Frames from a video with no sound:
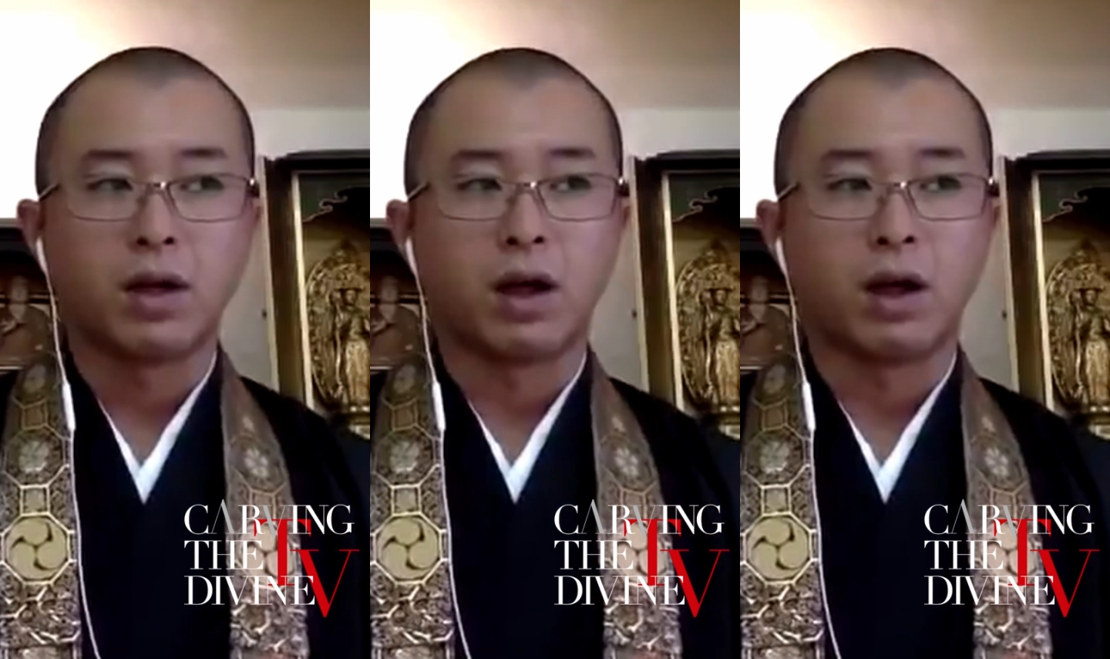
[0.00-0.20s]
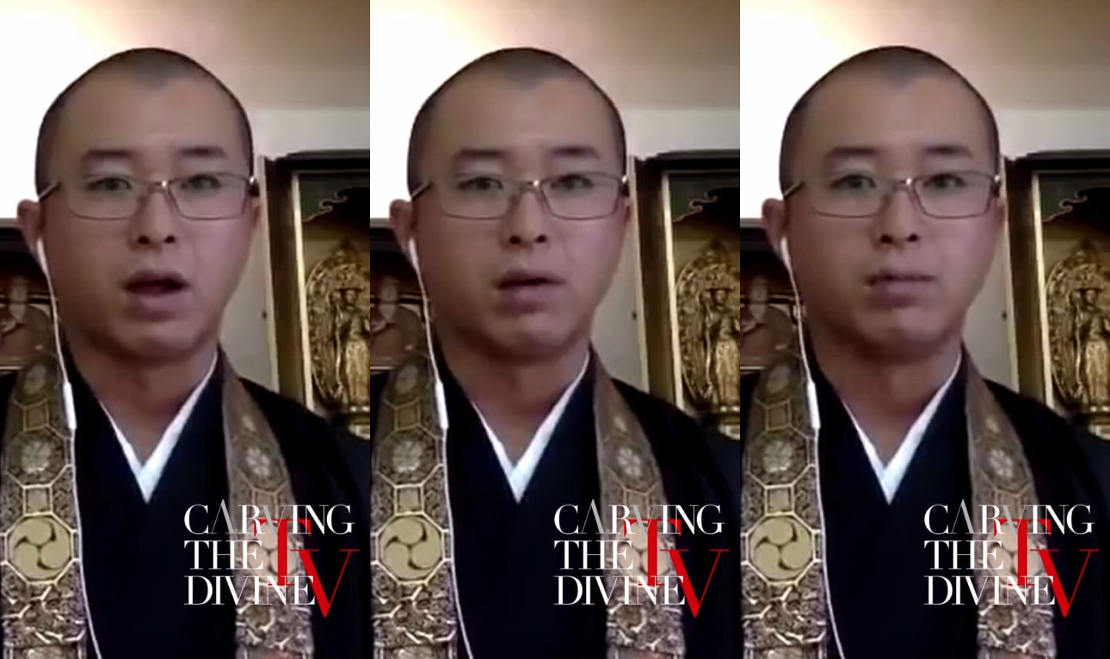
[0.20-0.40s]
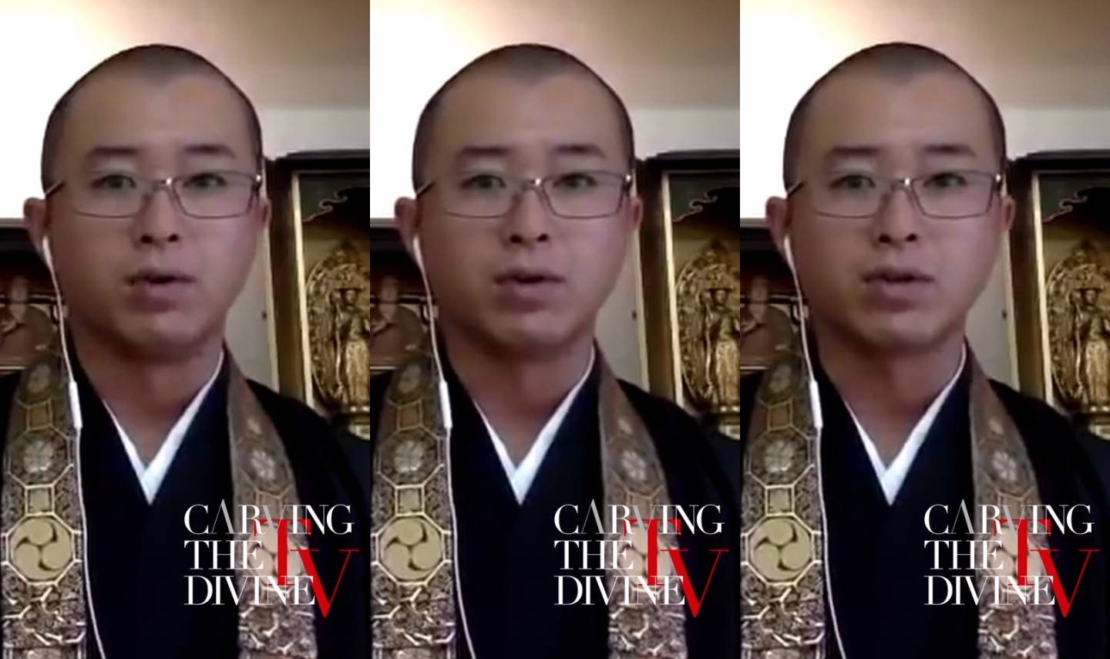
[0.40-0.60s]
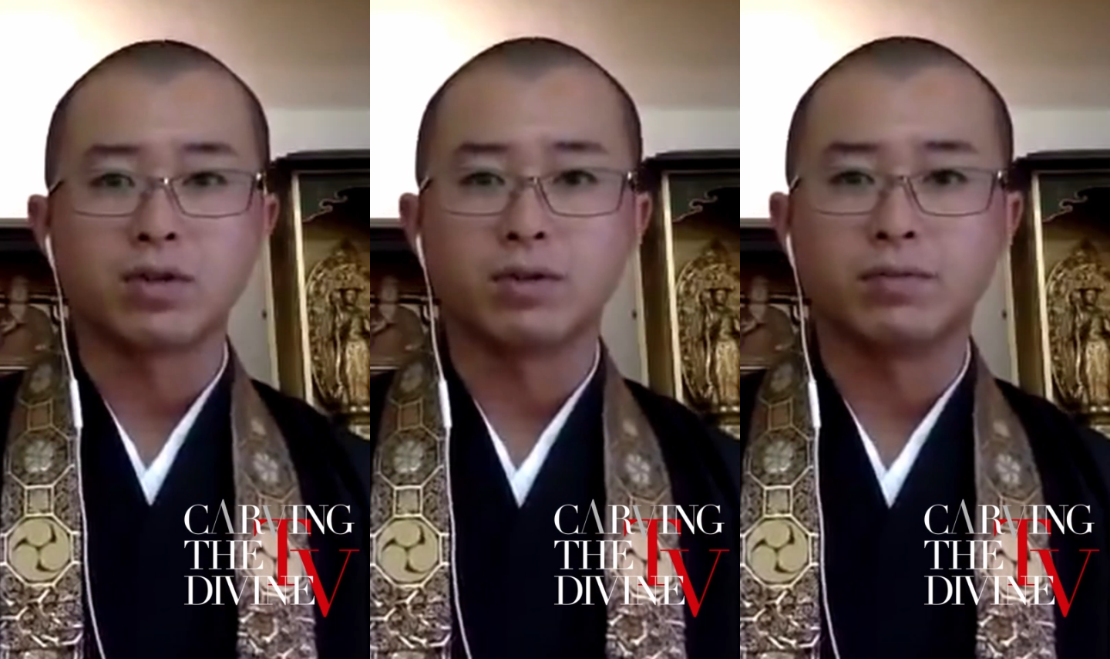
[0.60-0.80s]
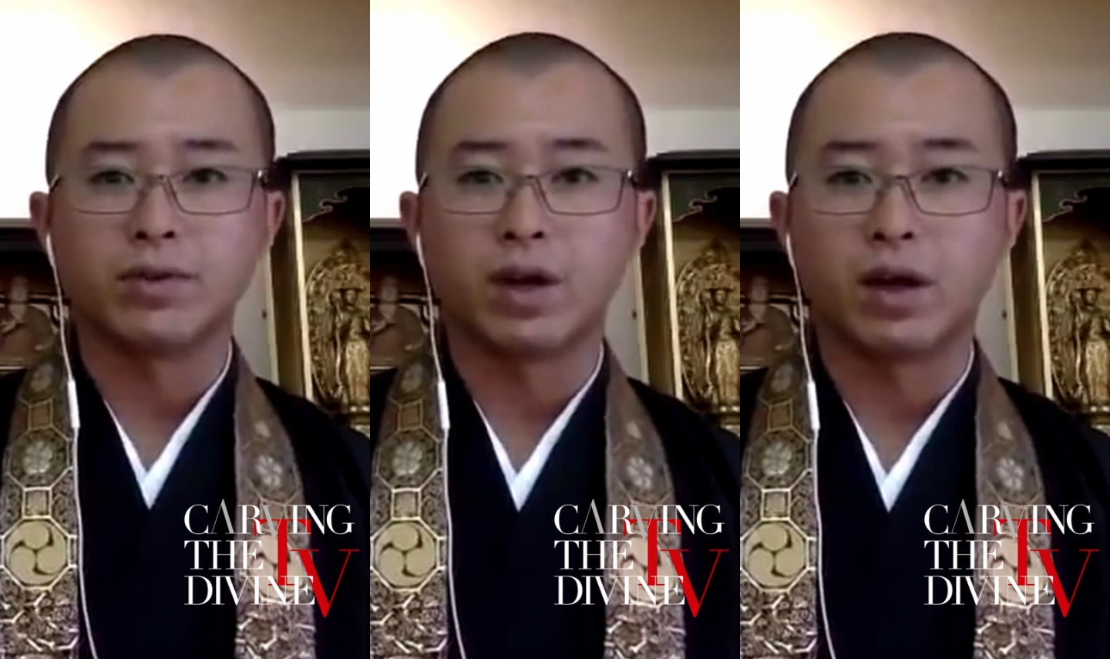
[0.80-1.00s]
Most
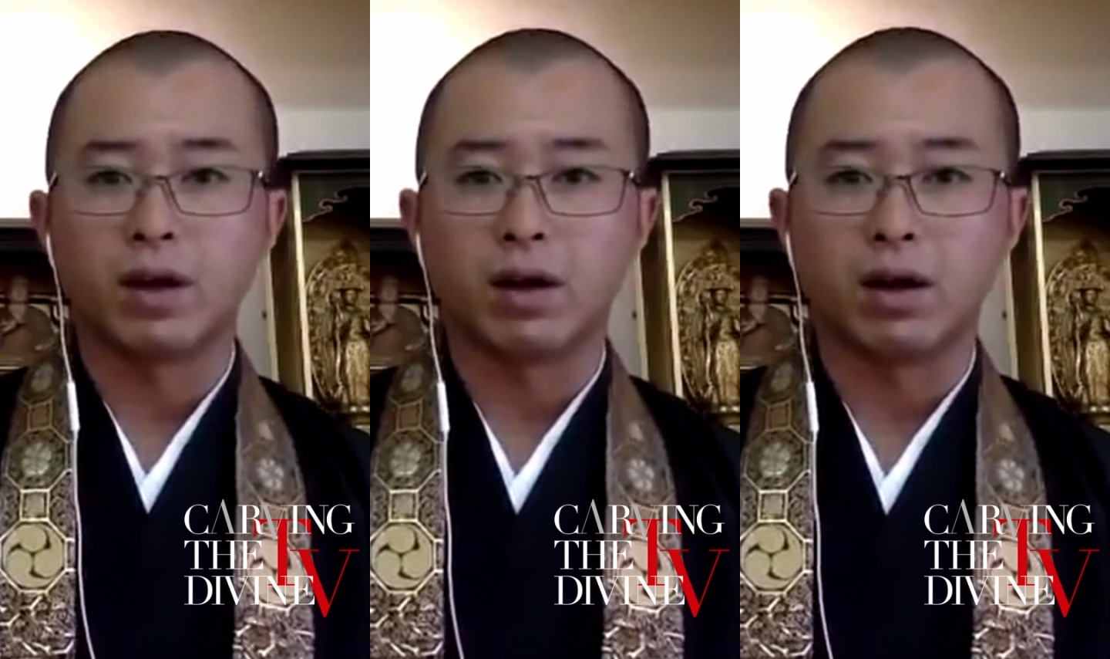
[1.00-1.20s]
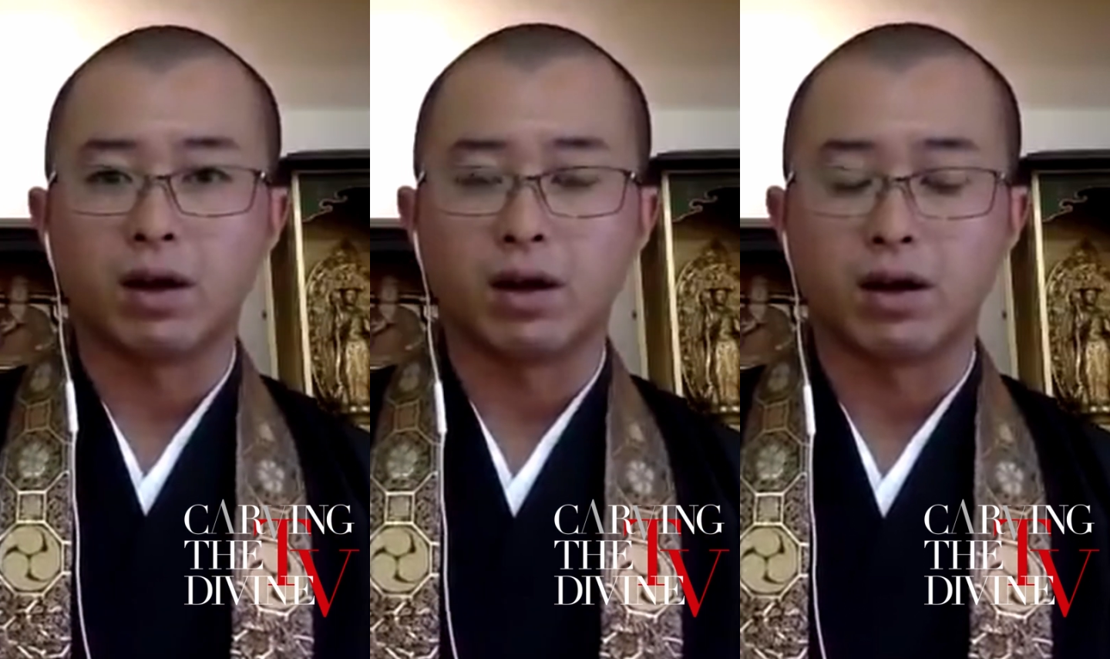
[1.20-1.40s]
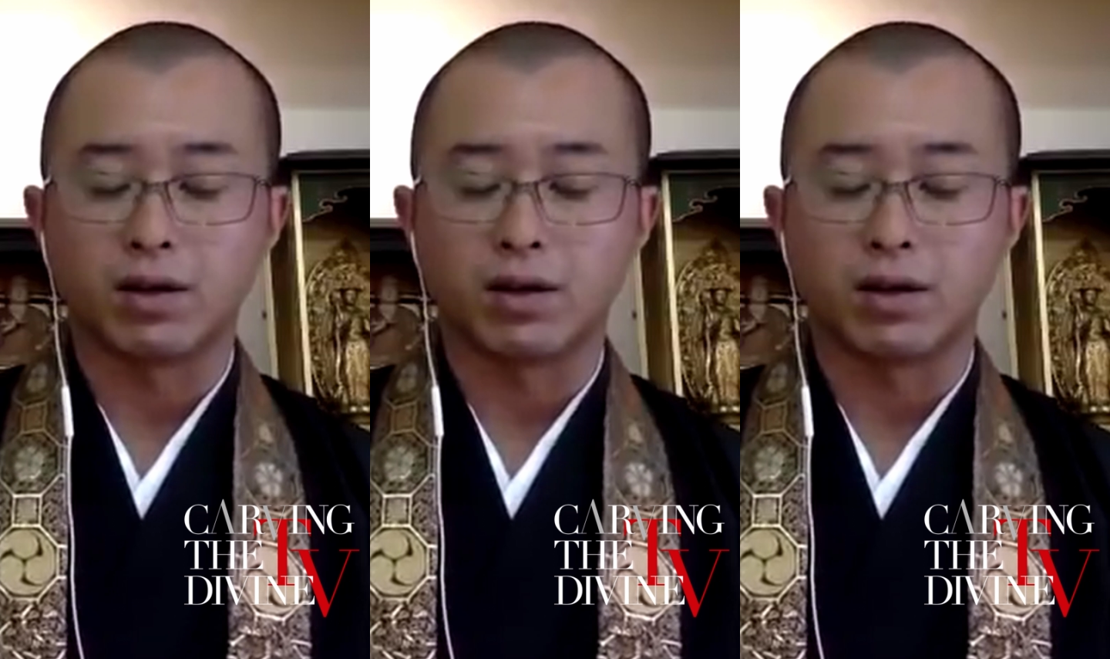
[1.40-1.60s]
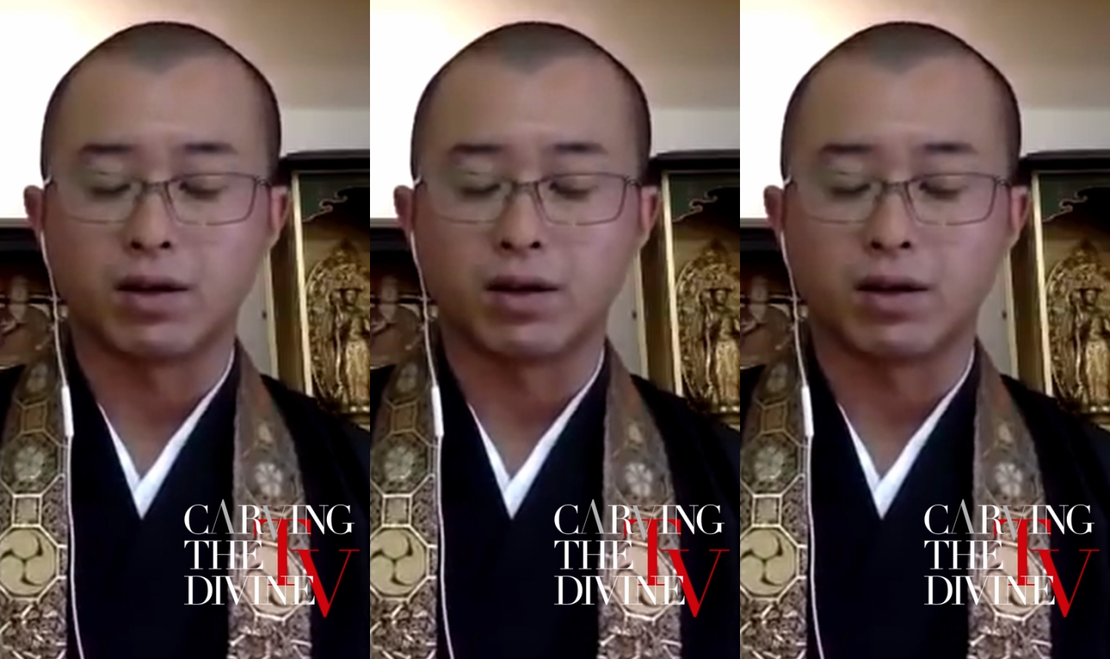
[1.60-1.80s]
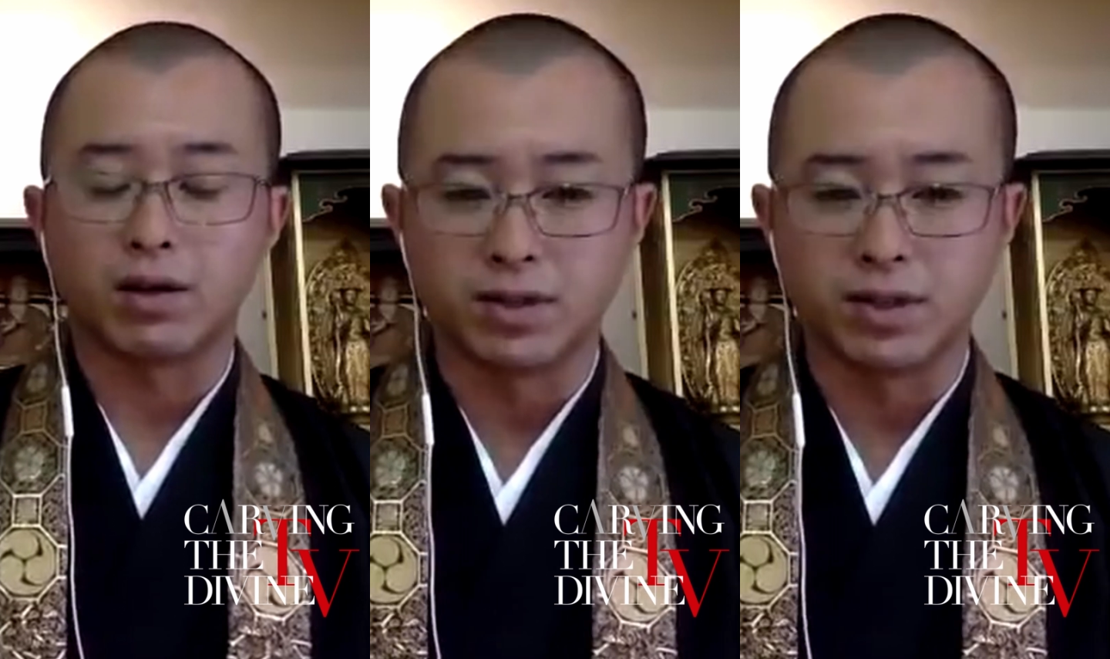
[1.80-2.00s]
of the
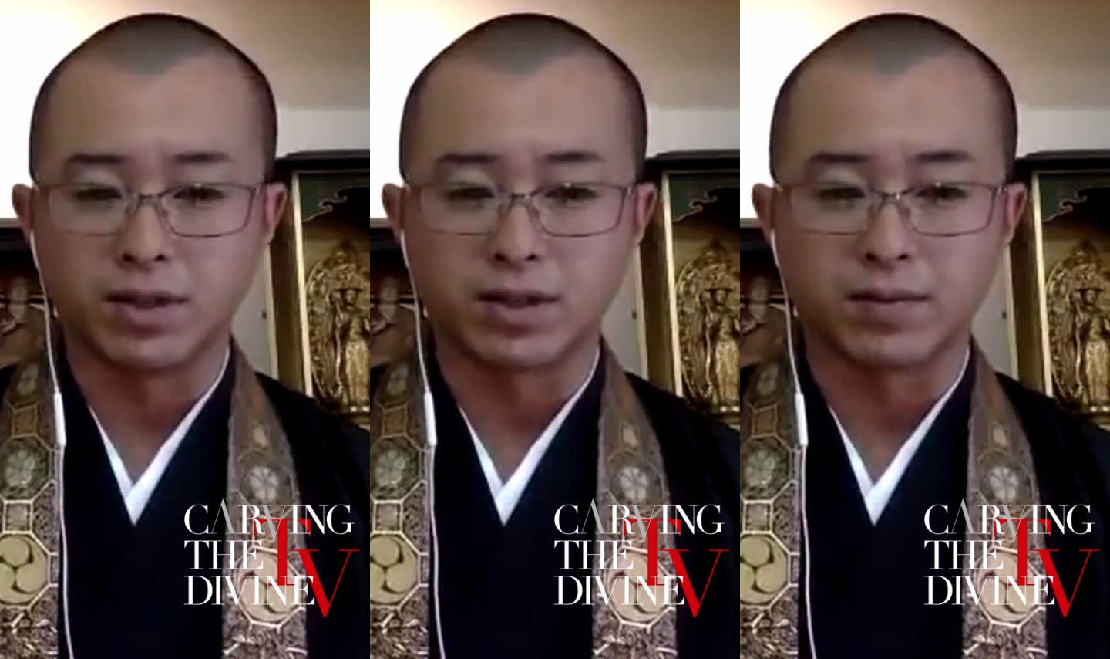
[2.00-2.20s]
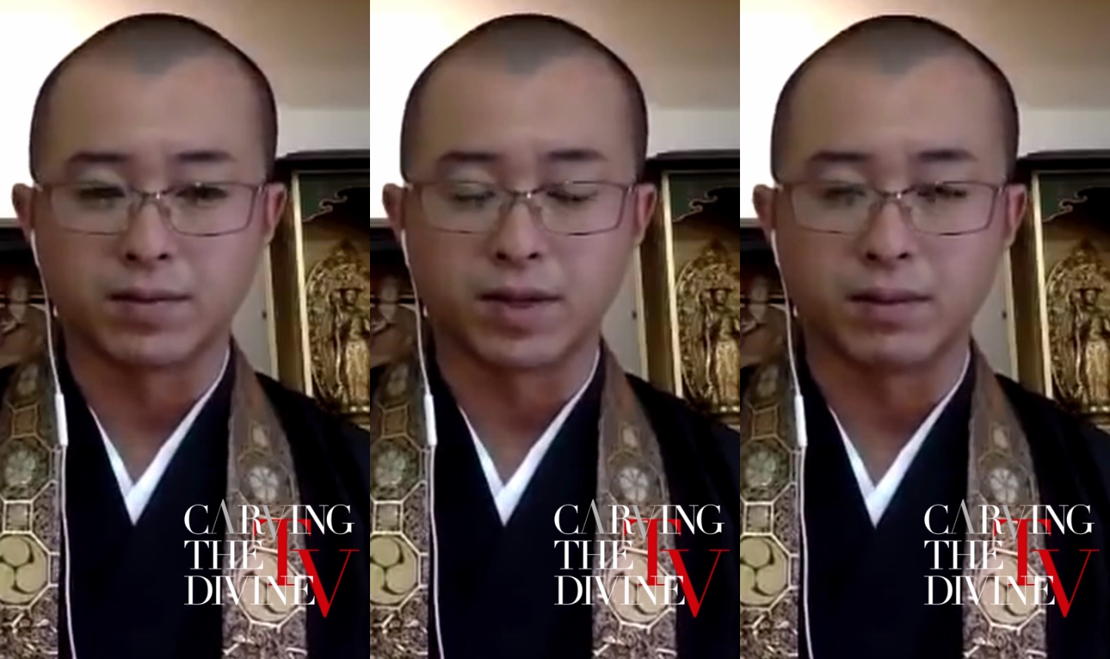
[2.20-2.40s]
Shingon Buddhism